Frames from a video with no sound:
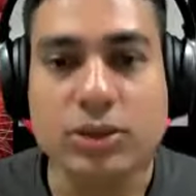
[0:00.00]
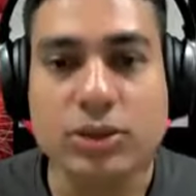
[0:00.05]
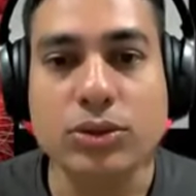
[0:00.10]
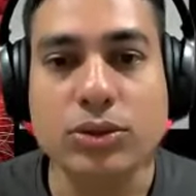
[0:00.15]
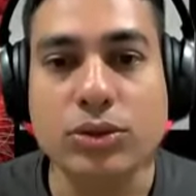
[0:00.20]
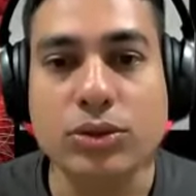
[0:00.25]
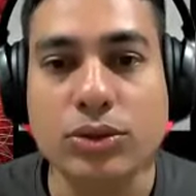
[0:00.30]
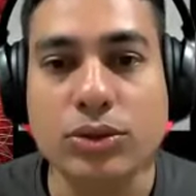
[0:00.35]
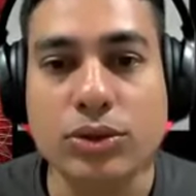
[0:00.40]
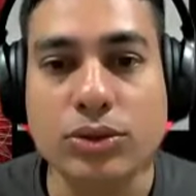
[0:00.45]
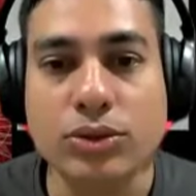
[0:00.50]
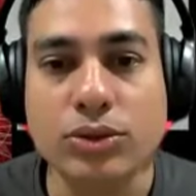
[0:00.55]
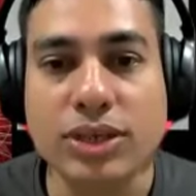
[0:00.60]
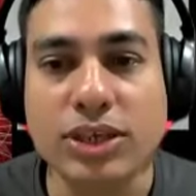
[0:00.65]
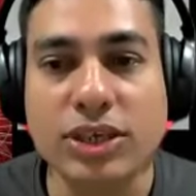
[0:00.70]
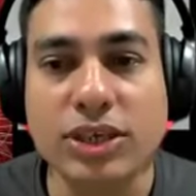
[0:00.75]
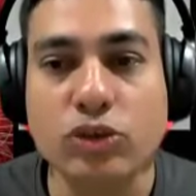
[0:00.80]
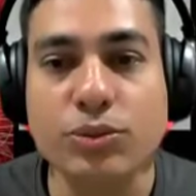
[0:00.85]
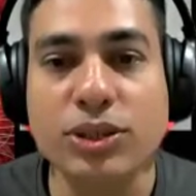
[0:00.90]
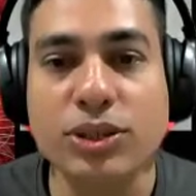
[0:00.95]
So you
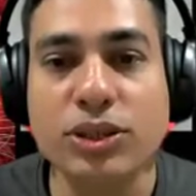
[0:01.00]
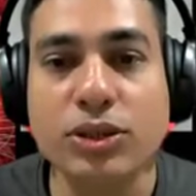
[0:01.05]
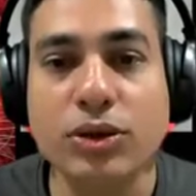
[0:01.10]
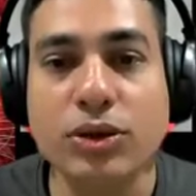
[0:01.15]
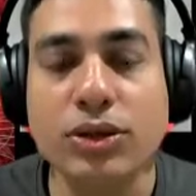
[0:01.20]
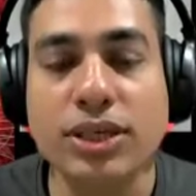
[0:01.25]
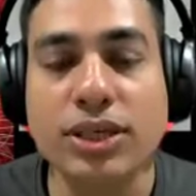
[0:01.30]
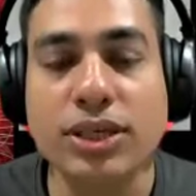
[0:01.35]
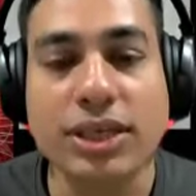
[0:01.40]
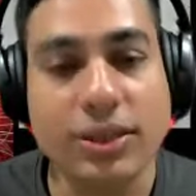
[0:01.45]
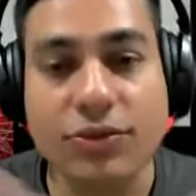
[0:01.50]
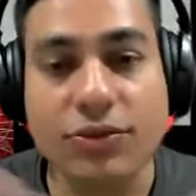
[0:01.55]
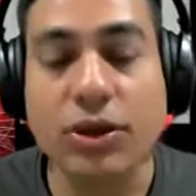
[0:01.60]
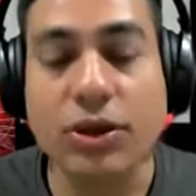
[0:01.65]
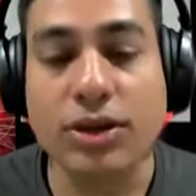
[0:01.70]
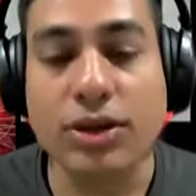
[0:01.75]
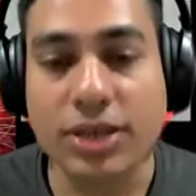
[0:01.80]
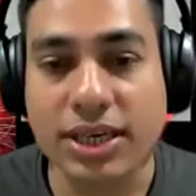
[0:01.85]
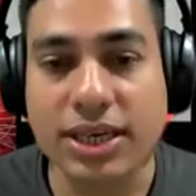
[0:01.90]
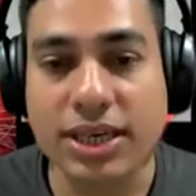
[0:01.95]
need to be sure that if you
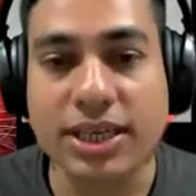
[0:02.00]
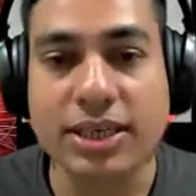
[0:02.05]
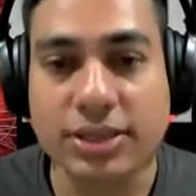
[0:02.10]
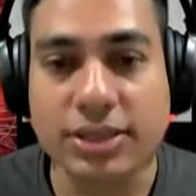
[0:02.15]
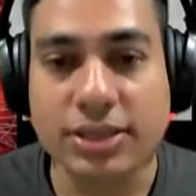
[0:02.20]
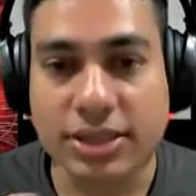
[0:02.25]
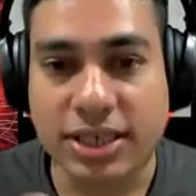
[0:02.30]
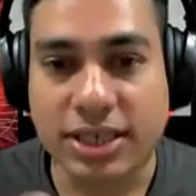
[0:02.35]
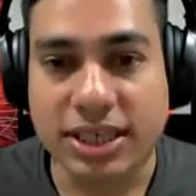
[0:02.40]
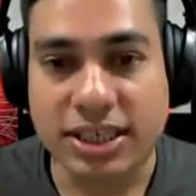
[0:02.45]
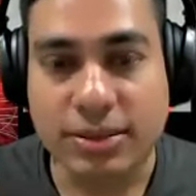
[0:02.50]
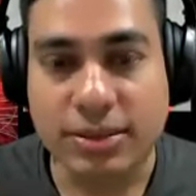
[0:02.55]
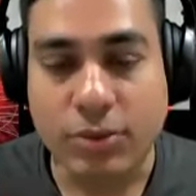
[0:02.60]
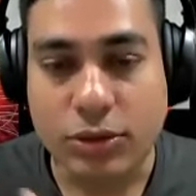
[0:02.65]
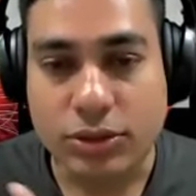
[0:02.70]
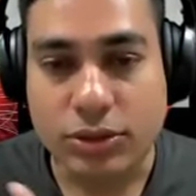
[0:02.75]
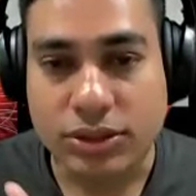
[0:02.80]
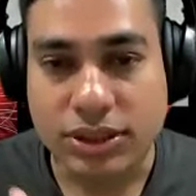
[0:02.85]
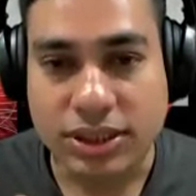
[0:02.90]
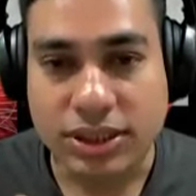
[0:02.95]
are really serious
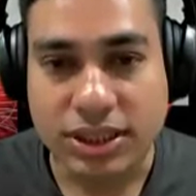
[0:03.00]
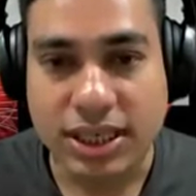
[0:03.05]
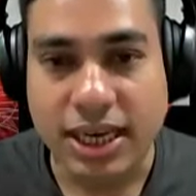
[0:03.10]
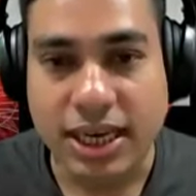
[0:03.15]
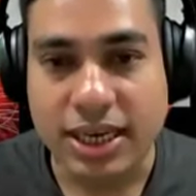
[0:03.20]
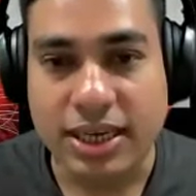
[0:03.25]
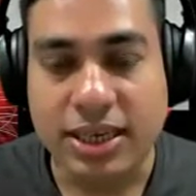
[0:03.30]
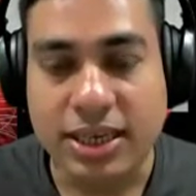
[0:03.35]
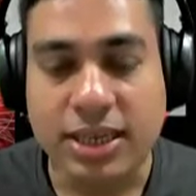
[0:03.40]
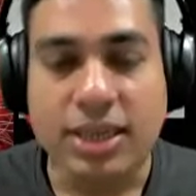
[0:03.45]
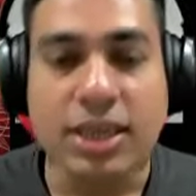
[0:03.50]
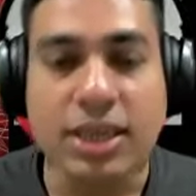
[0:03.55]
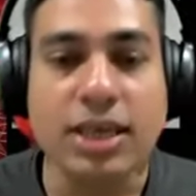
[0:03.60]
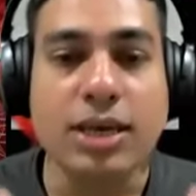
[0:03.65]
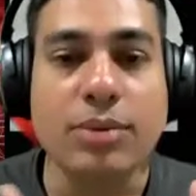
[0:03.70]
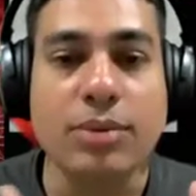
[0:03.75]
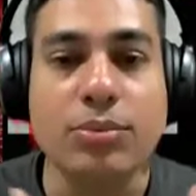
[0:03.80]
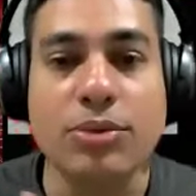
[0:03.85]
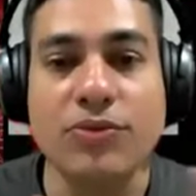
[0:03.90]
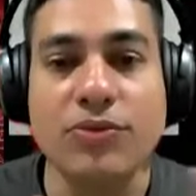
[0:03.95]
about CCIE,
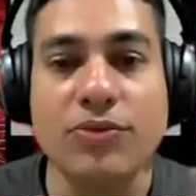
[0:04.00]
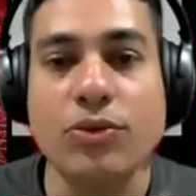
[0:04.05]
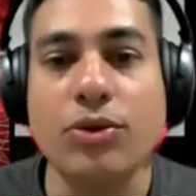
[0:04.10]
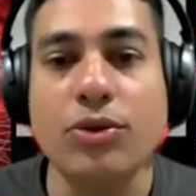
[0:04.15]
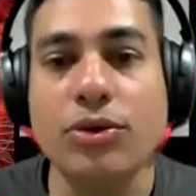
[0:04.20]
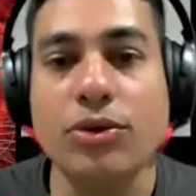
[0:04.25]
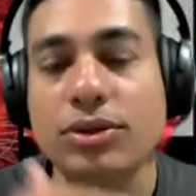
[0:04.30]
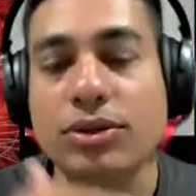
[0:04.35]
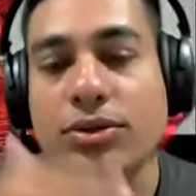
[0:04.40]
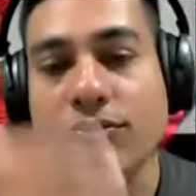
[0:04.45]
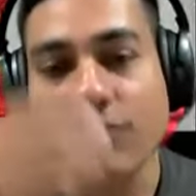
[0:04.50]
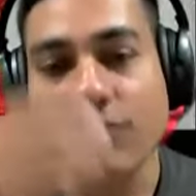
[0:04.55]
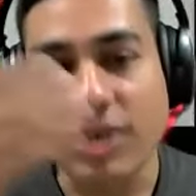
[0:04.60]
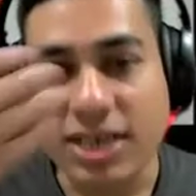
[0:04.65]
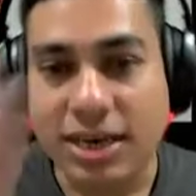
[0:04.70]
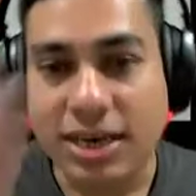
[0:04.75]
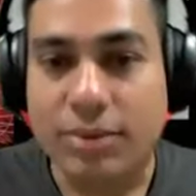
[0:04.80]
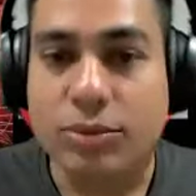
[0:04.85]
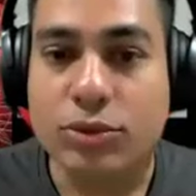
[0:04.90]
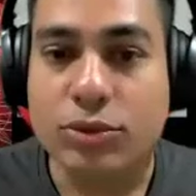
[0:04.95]
before we
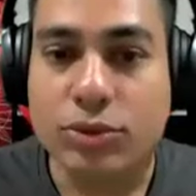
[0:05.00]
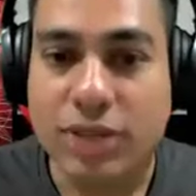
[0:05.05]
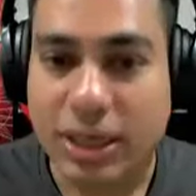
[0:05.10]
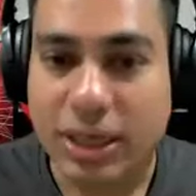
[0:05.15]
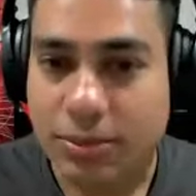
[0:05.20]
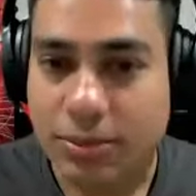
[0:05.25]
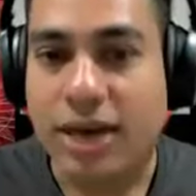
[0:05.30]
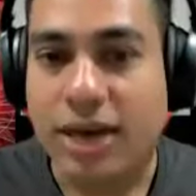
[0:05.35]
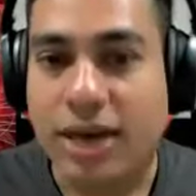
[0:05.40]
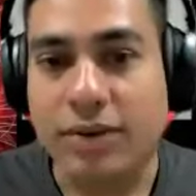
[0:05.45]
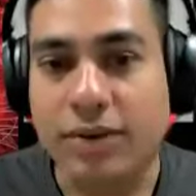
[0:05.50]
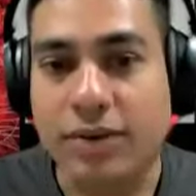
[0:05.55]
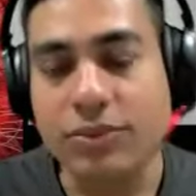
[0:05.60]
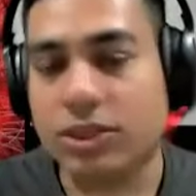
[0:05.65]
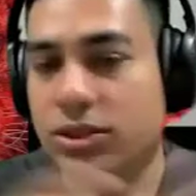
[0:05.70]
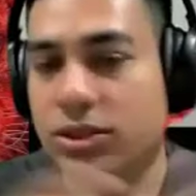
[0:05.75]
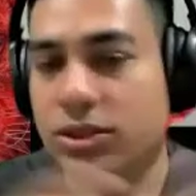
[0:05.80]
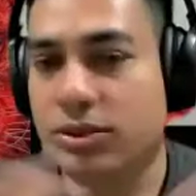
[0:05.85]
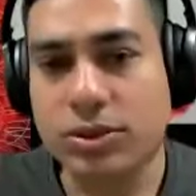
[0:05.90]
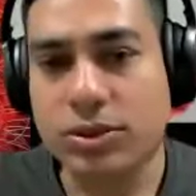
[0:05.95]
come to that part,
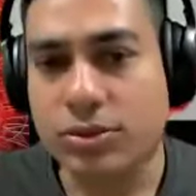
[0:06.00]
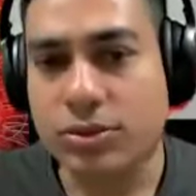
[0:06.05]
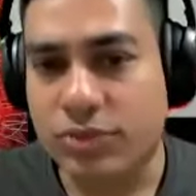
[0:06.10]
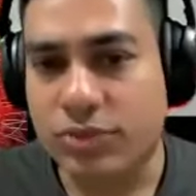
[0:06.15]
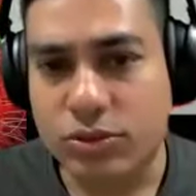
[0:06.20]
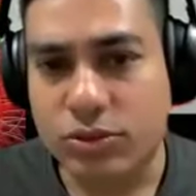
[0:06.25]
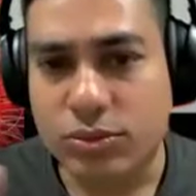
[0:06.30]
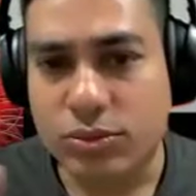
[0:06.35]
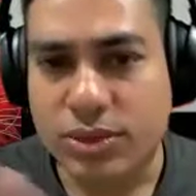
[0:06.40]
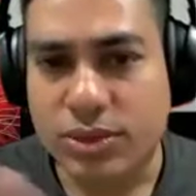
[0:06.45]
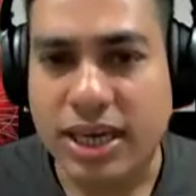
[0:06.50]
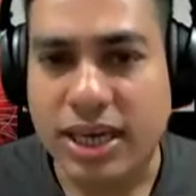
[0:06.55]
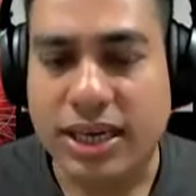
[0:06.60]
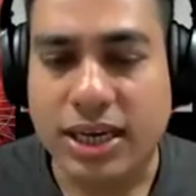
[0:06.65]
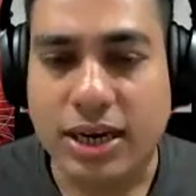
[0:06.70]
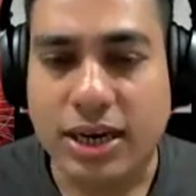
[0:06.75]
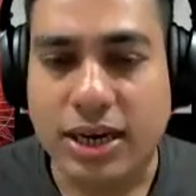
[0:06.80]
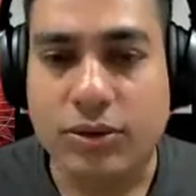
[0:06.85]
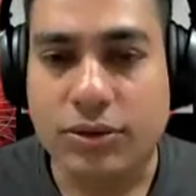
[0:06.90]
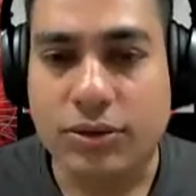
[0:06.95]
which will be like
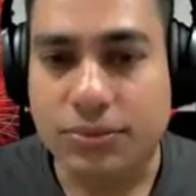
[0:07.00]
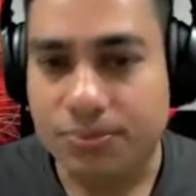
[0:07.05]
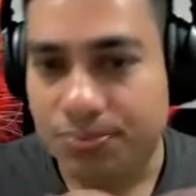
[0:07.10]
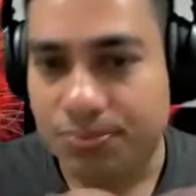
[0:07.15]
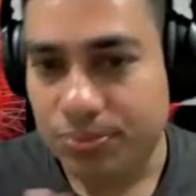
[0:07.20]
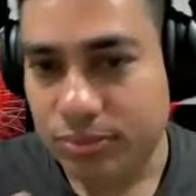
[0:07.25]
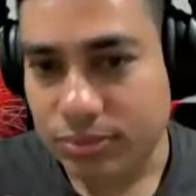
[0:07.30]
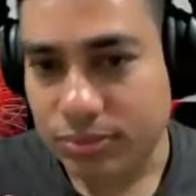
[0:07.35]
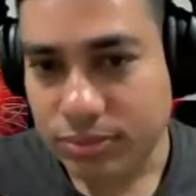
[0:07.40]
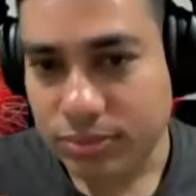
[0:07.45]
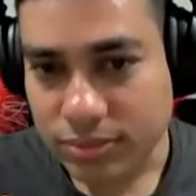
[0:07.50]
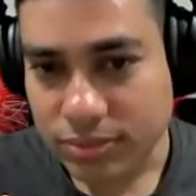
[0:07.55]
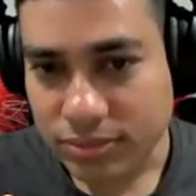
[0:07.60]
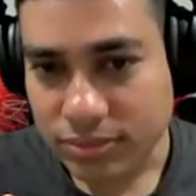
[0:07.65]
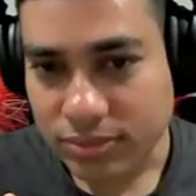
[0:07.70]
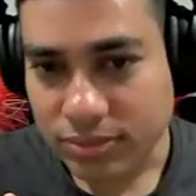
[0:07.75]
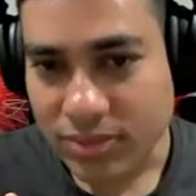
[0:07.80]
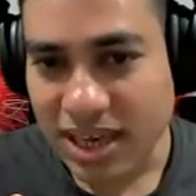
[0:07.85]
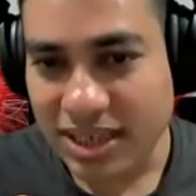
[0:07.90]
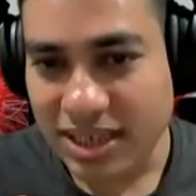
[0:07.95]
around
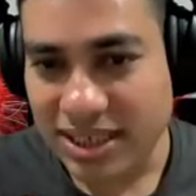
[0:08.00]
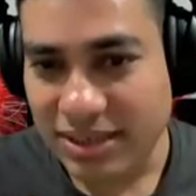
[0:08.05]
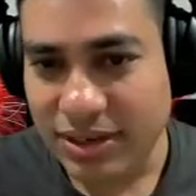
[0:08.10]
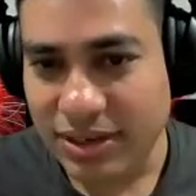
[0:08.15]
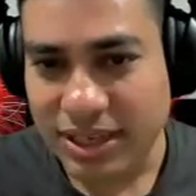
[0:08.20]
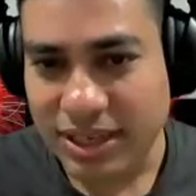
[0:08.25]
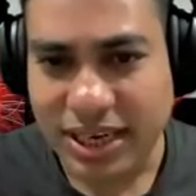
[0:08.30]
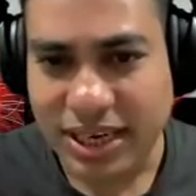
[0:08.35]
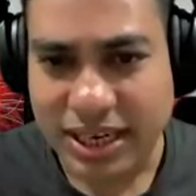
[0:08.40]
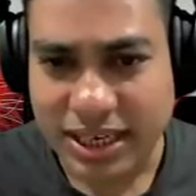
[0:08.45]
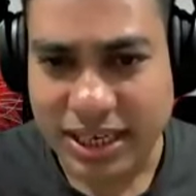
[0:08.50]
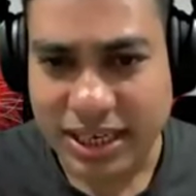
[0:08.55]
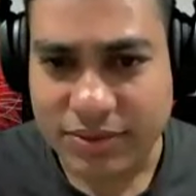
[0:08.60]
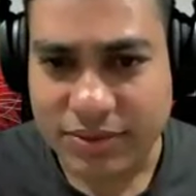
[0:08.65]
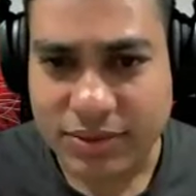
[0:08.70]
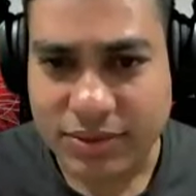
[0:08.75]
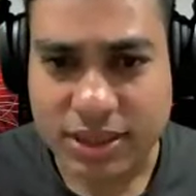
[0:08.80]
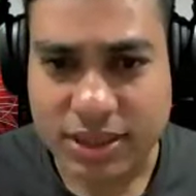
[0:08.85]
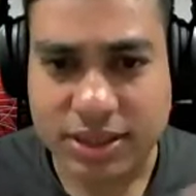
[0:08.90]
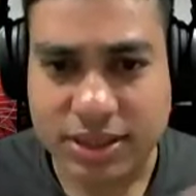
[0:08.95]
17,
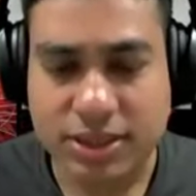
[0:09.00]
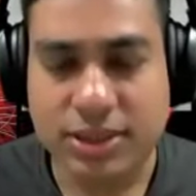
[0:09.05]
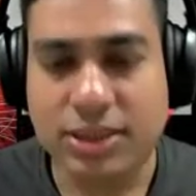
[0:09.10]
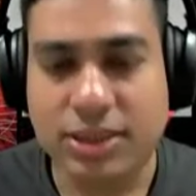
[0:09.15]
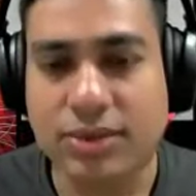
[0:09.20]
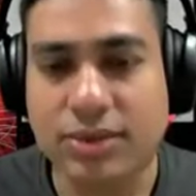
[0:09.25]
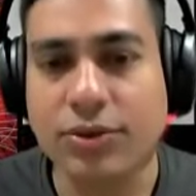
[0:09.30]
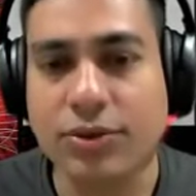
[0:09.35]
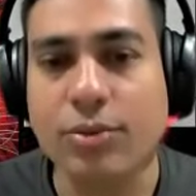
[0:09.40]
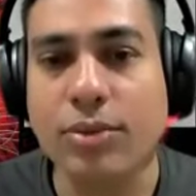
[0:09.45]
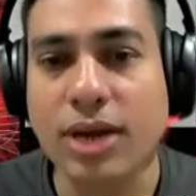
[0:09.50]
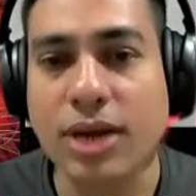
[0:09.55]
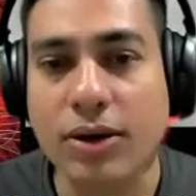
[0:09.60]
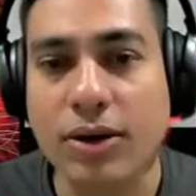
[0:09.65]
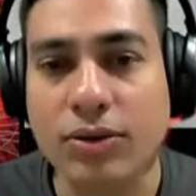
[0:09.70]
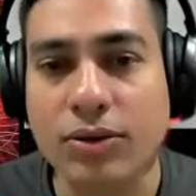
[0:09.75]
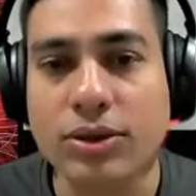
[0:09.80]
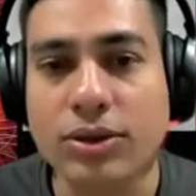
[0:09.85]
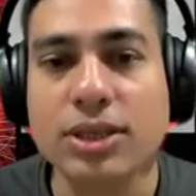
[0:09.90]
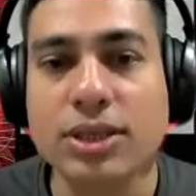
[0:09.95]
18 weeks from
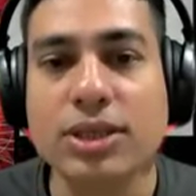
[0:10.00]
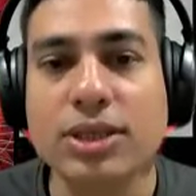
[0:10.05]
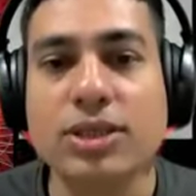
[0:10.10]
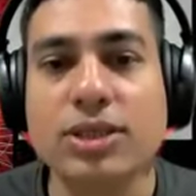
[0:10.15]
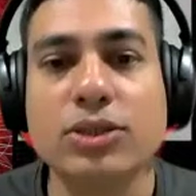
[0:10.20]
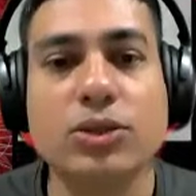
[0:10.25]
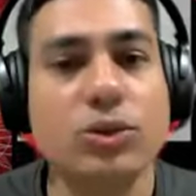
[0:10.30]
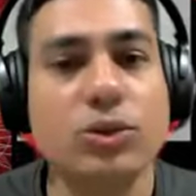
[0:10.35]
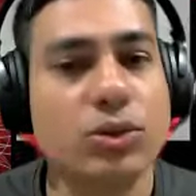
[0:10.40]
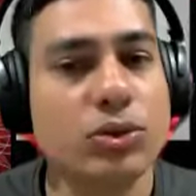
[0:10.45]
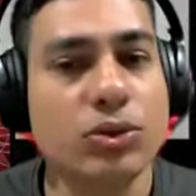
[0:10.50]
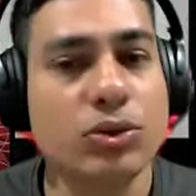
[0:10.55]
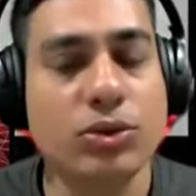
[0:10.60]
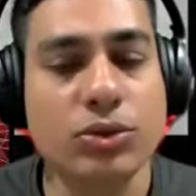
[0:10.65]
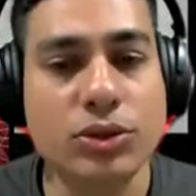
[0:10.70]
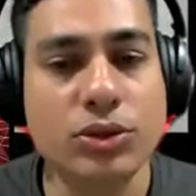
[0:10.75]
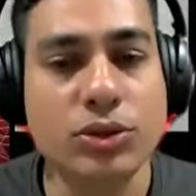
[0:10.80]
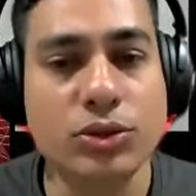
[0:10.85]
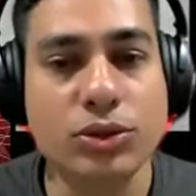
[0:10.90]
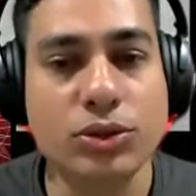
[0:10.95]
now.
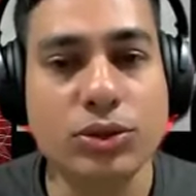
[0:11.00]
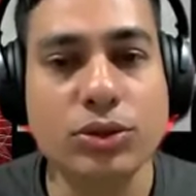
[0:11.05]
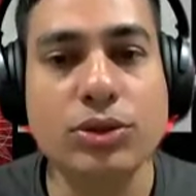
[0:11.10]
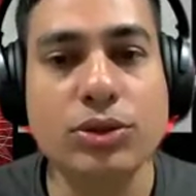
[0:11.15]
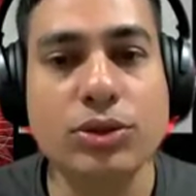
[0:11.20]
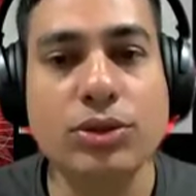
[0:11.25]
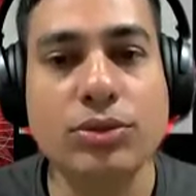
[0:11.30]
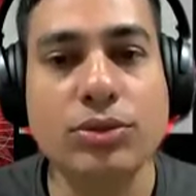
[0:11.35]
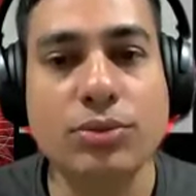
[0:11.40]
So you should